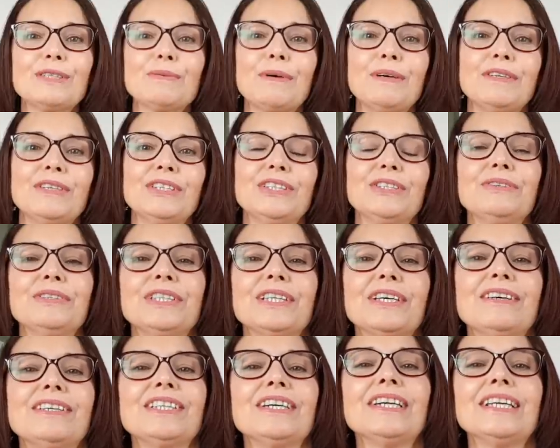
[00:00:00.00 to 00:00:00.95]
spoken to her,
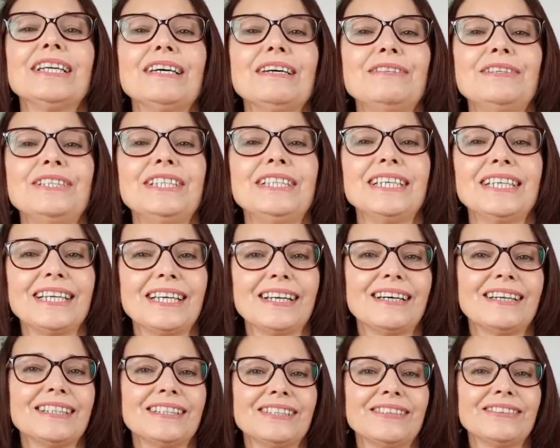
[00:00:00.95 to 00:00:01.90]
so I don't know if she did
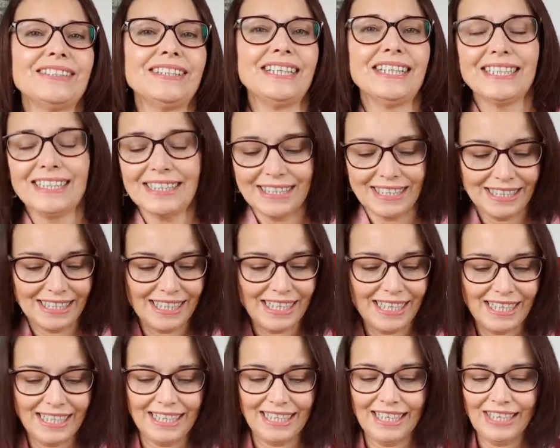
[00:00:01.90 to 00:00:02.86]
cast on
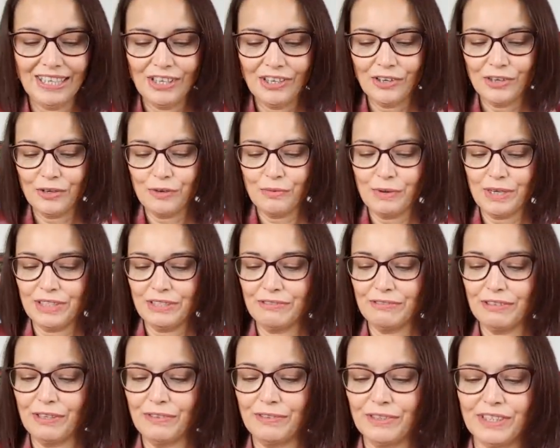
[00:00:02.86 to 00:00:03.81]
yesterday or
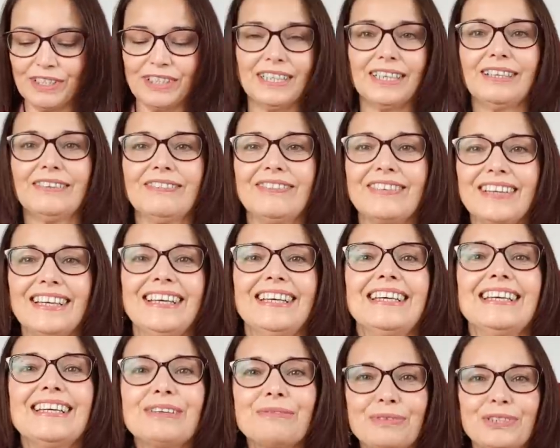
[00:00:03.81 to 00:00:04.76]
whether I've got to
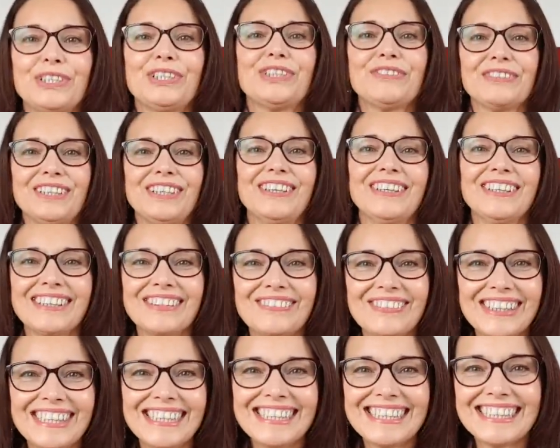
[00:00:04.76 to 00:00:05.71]
push her along a
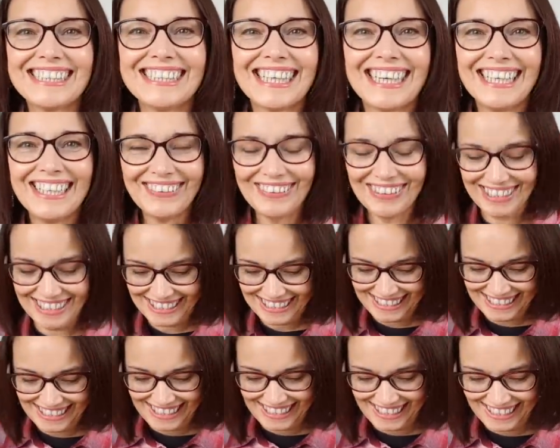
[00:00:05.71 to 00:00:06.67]
bit today when I
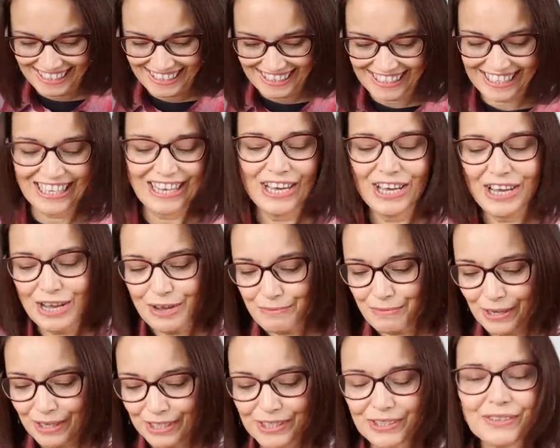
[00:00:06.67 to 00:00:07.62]
see her.
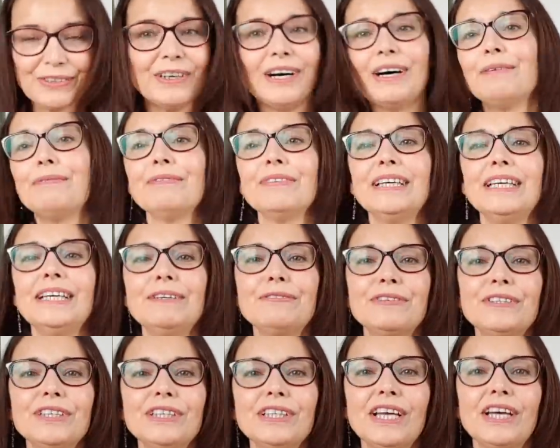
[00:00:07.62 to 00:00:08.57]
But I thought,
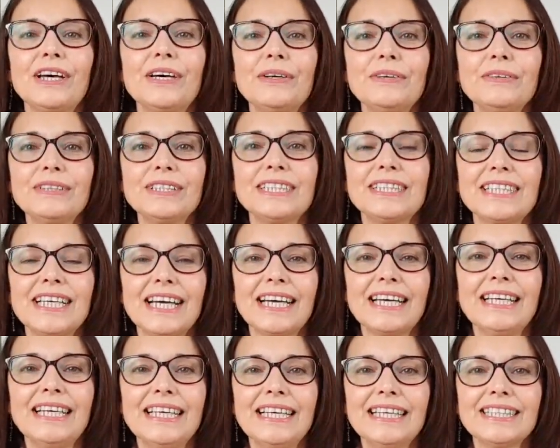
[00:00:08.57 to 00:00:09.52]
even though
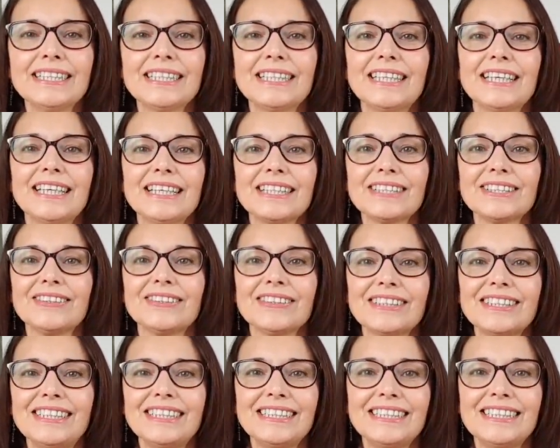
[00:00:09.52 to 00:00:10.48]
today isn't a
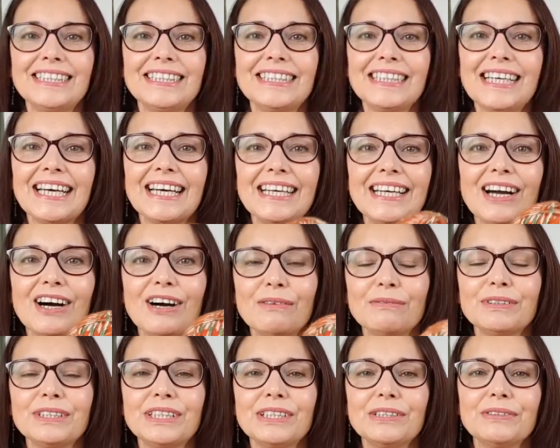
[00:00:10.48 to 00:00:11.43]
sock knitting day,
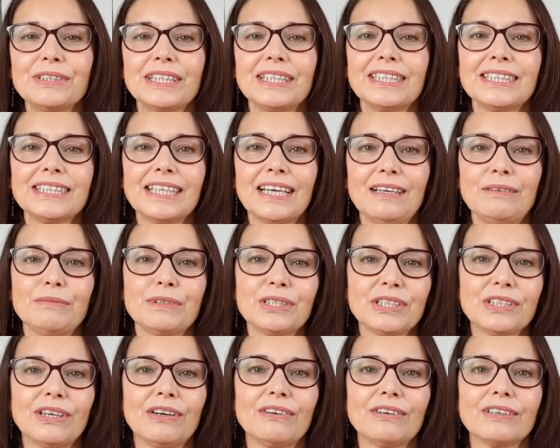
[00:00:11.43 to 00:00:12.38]
I'm still going to take my
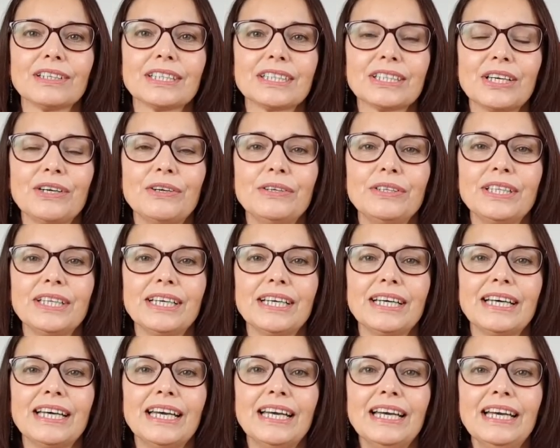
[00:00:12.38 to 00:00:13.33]
sock, so
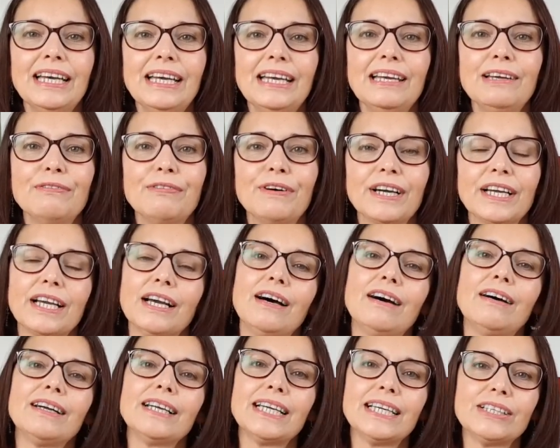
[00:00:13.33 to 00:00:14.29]
that if I
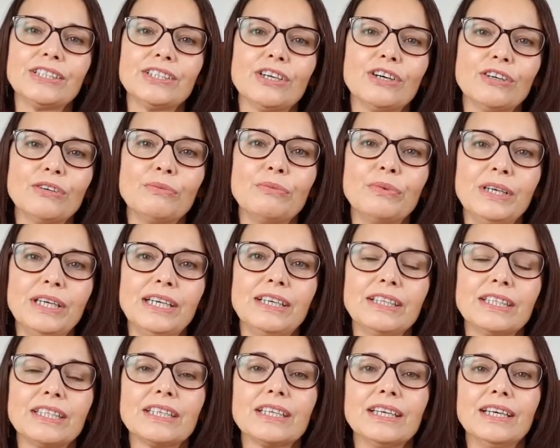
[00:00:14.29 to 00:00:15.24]
can't get on
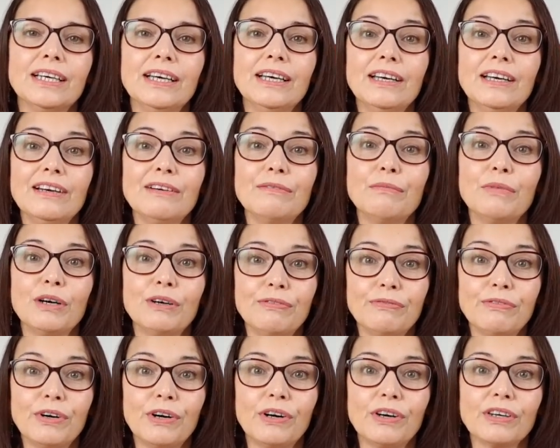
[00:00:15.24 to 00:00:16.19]
with my
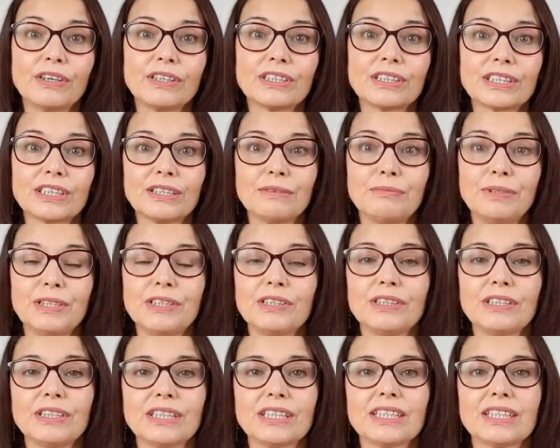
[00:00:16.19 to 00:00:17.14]
fox,
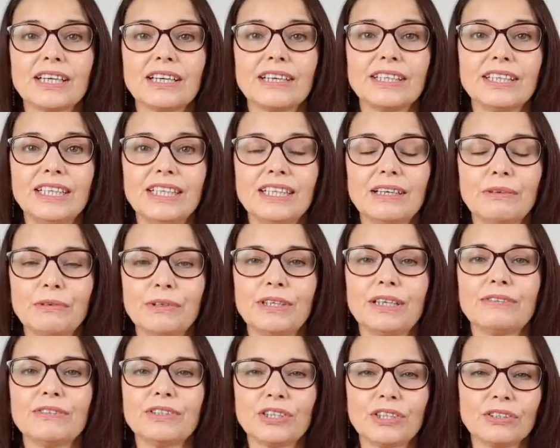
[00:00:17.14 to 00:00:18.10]
because I think I'm
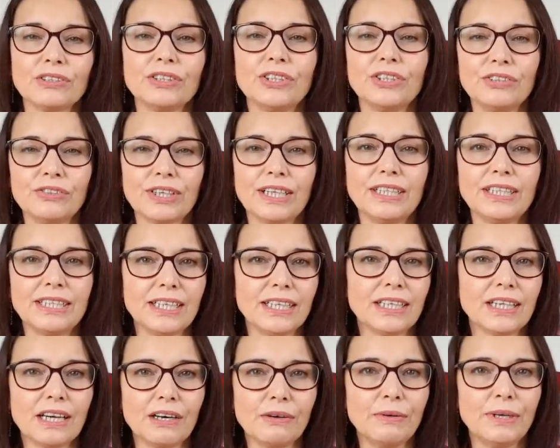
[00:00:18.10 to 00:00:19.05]
gonna have to concentrate to
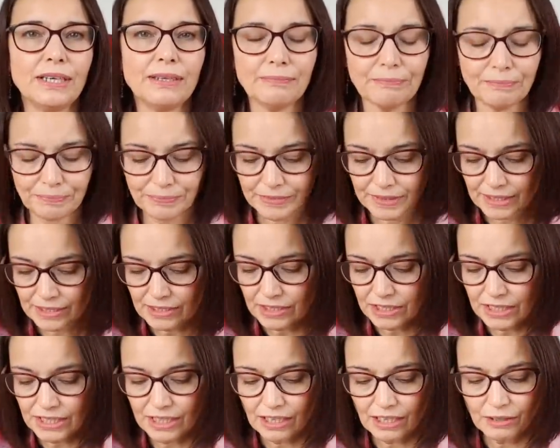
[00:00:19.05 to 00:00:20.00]
get going to
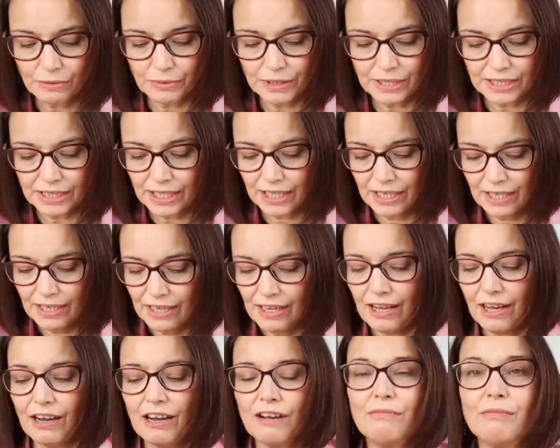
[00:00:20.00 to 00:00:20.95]
start with,
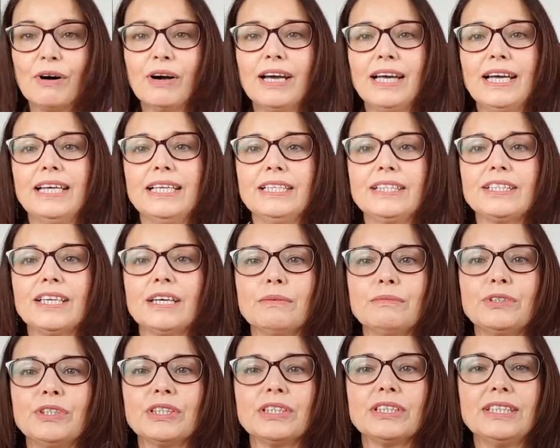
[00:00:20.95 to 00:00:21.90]
I might end
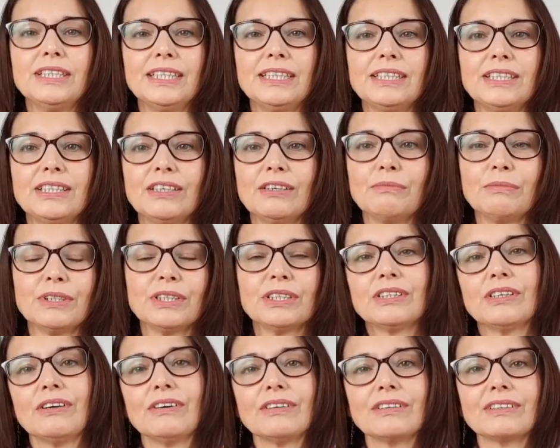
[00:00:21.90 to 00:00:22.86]
up just knitting on my
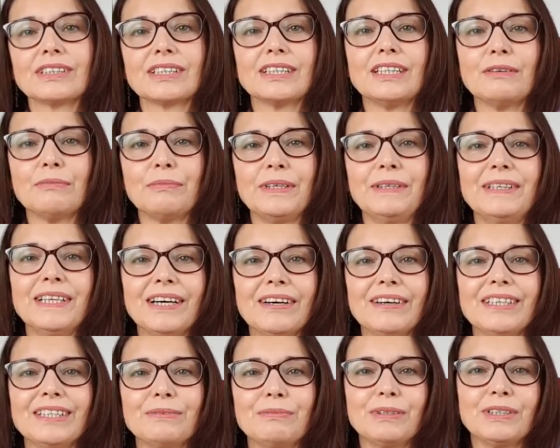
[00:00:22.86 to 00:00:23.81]
socks, and it'd be
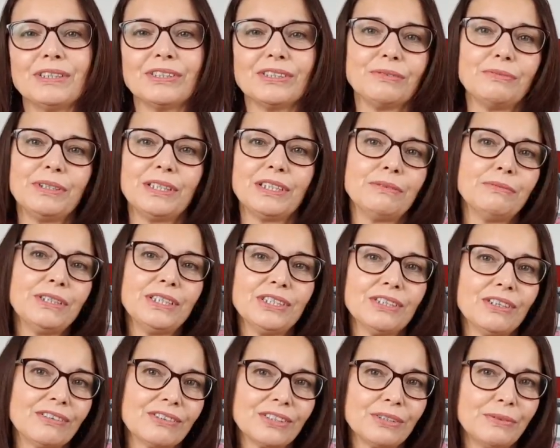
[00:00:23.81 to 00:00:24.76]
nice because we're going to be
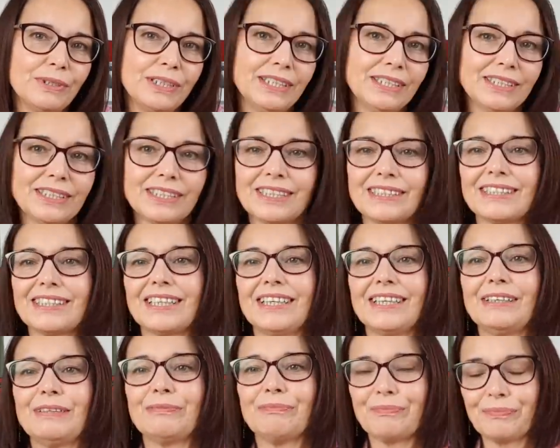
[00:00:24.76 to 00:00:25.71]
sock twins.
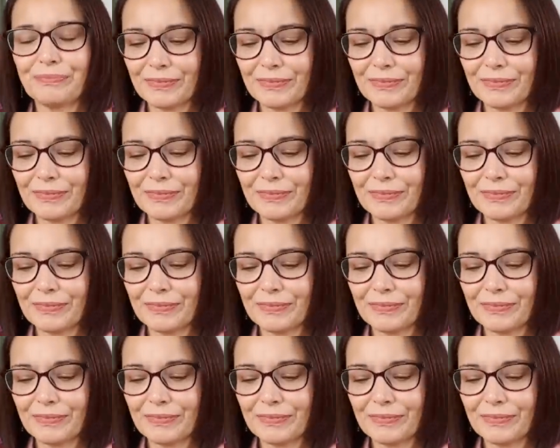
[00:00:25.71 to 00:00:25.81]
So